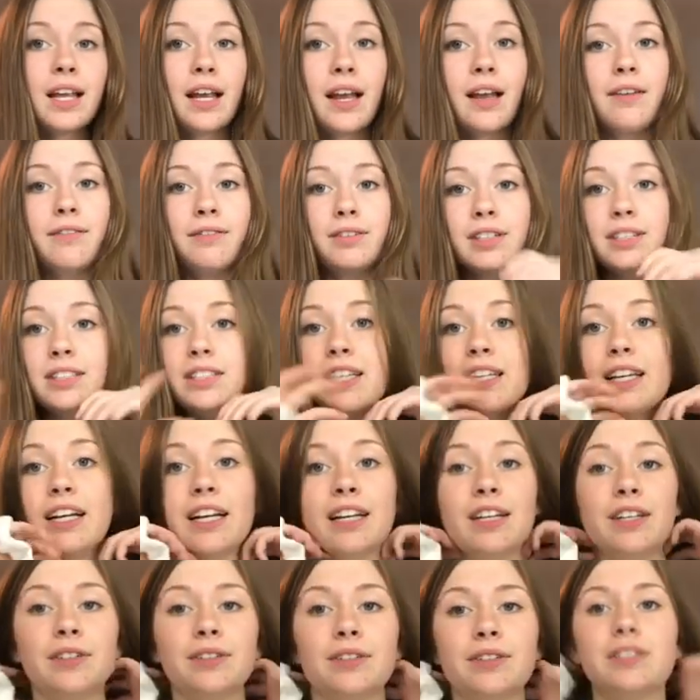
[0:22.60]
First thing I
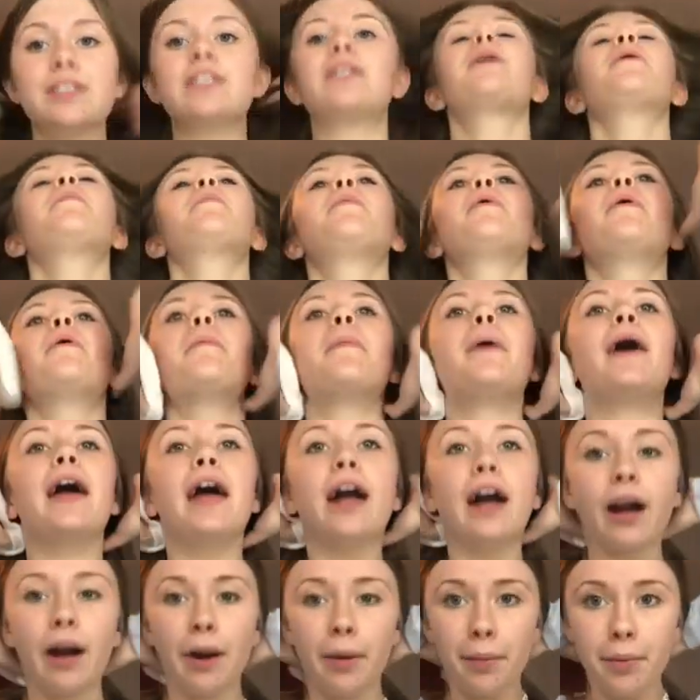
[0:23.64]
do is put my
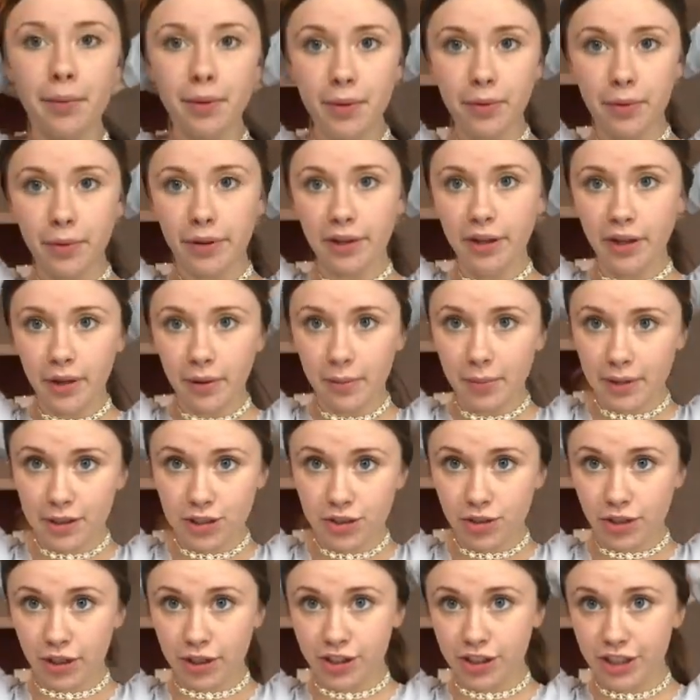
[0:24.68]
hair up with my
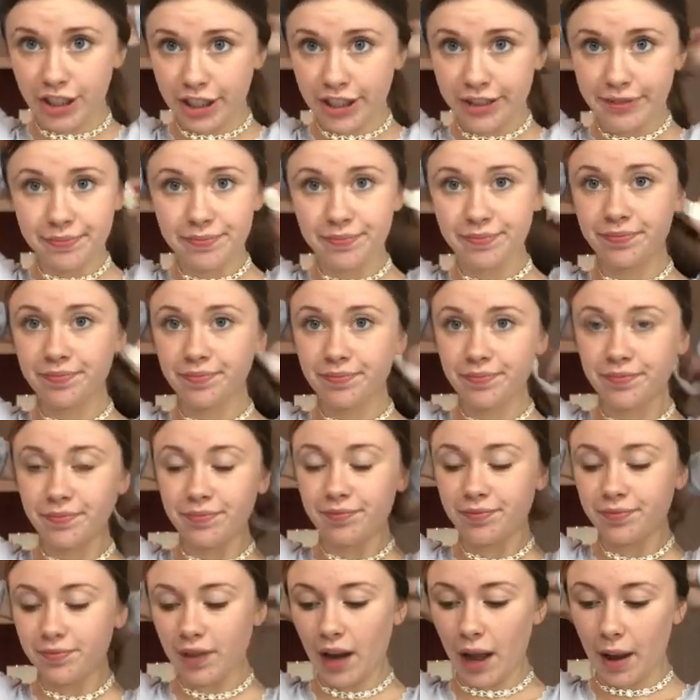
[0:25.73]
scrunchie.
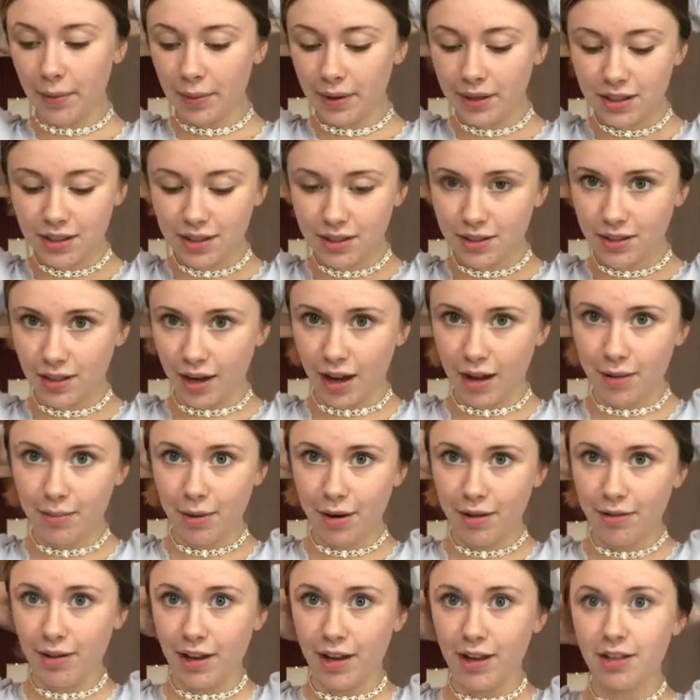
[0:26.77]
That way it's not in my
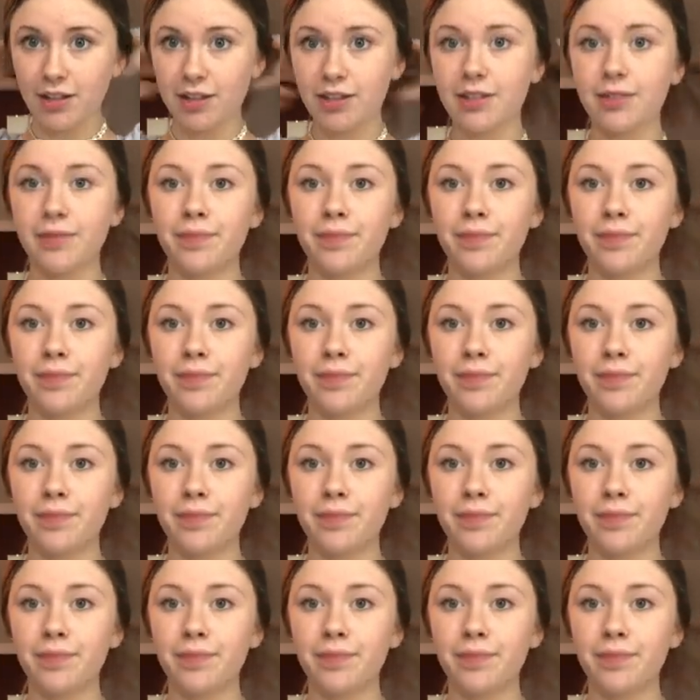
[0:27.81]
face.